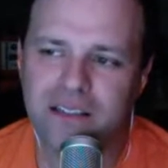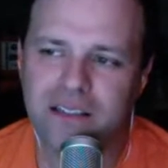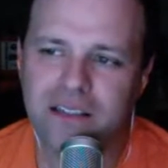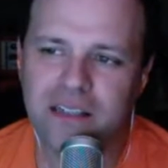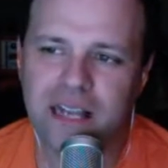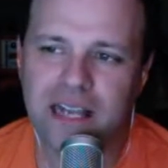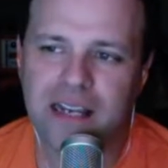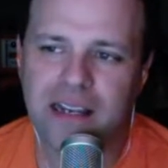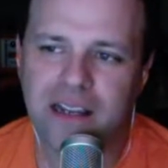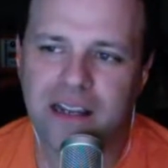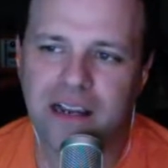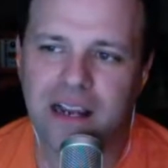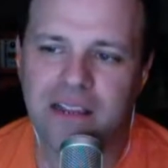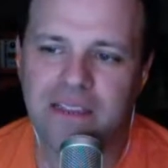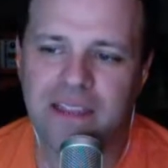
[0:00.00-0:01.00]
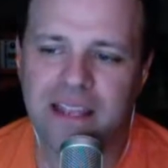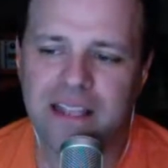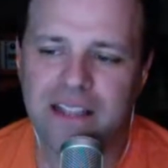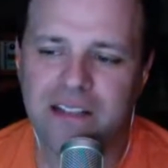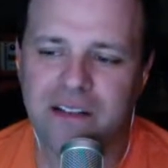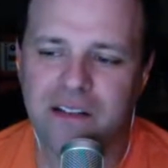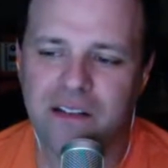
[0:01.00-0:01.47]
Like, I think it's
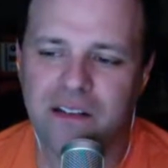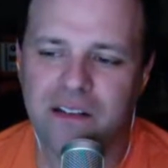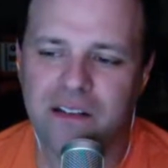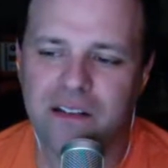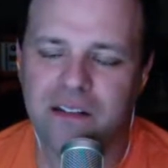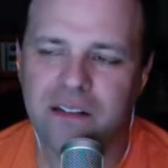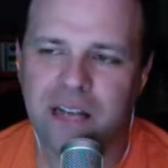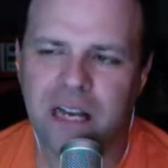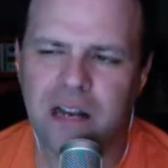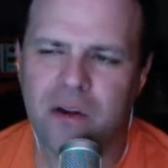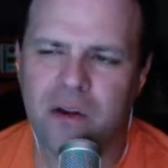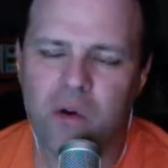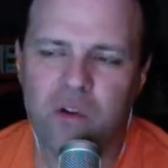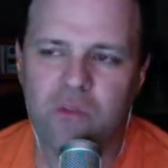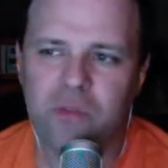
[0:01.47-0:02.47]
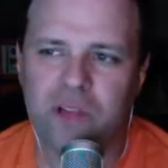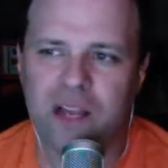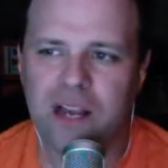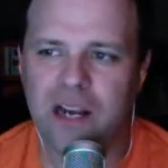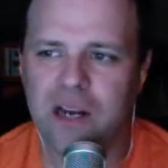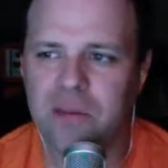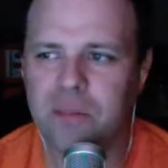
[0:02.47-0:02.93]
not a horrible
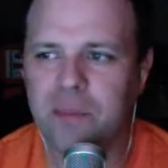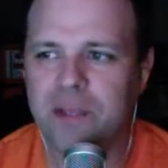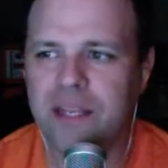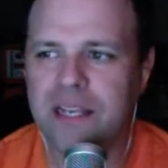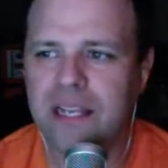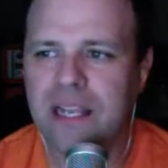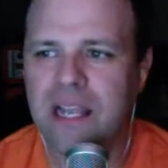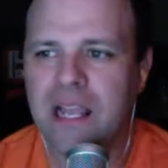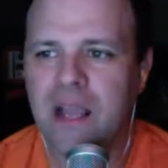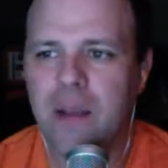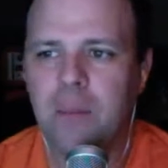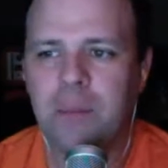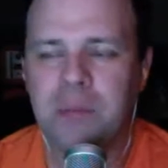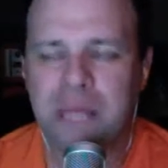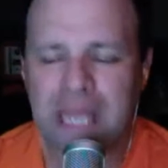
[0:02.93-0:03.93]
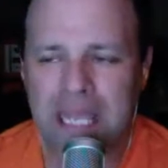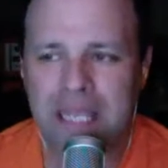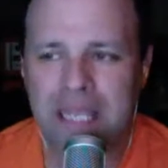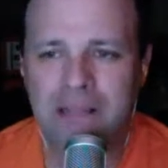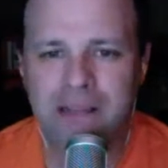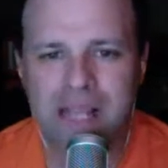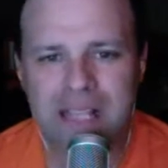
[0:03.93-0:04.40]
hire, but playing
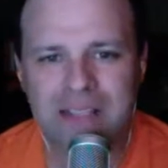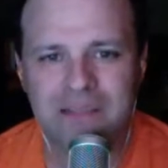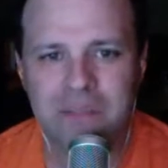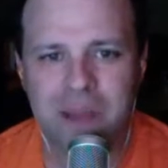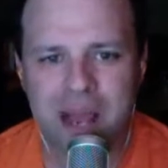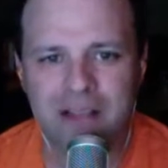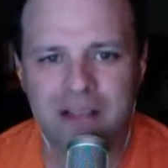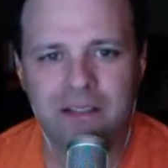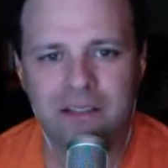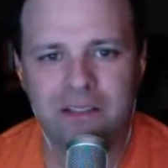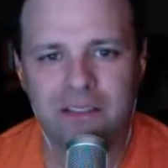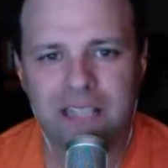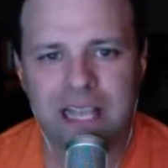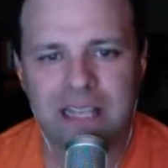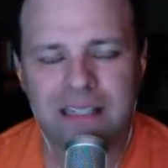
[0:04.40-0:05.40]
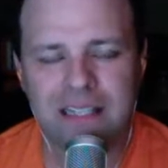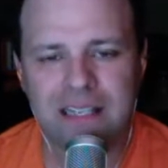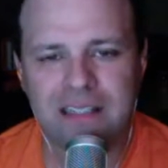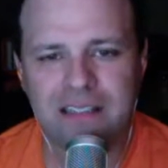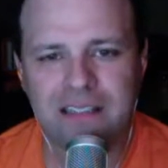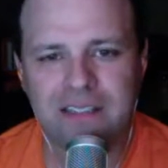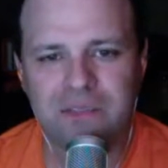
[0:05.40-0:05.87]
Les Miles at
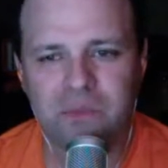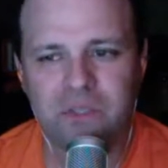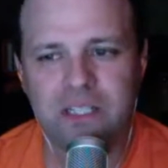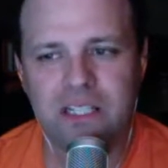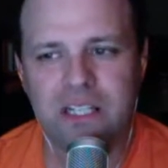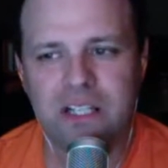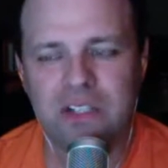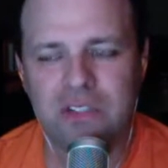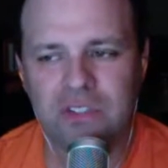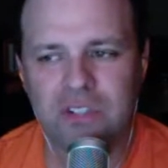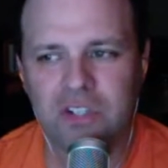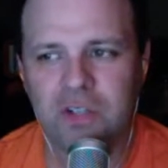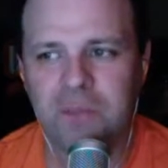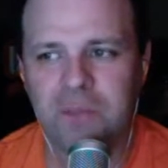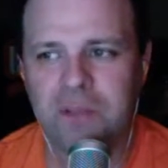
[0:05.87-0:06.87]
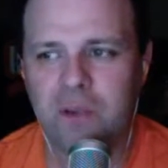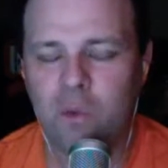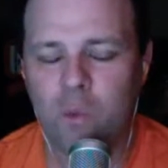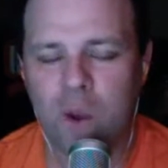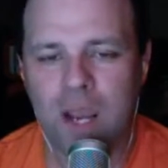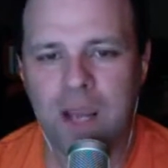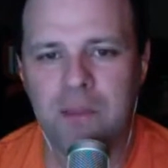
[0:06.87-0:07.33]
Texas would concern me
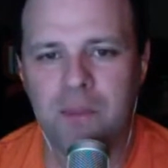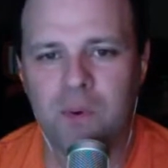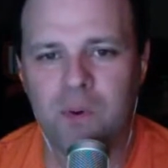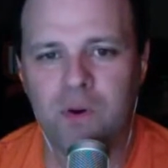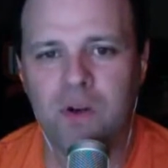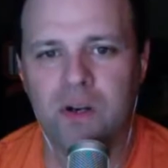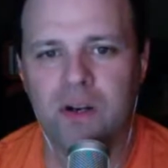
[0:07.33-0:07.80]
way more